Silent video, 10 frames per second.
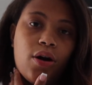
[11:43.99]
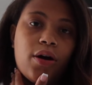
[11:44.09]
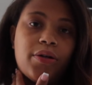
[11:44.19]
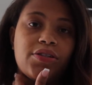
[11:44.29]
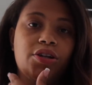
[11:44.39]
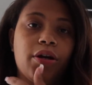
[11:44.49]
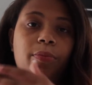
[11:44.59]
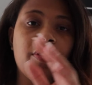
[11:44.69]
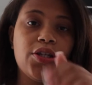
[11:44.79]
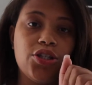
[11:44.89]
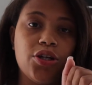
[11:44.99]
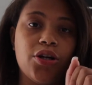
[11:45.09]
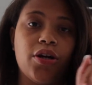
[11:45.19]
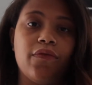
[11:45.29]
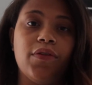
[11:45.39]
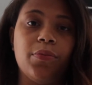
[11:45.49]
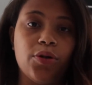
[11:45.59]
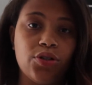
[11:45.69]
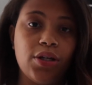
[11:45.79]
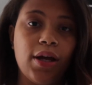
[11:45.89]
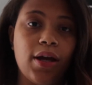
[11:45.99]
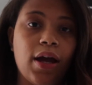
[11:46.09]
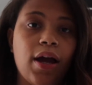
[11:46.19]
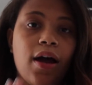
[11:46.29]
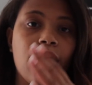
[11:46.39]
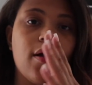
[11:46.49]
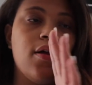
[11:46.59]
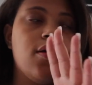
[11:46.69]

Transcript: I'll insert a picture of the milkshake I got.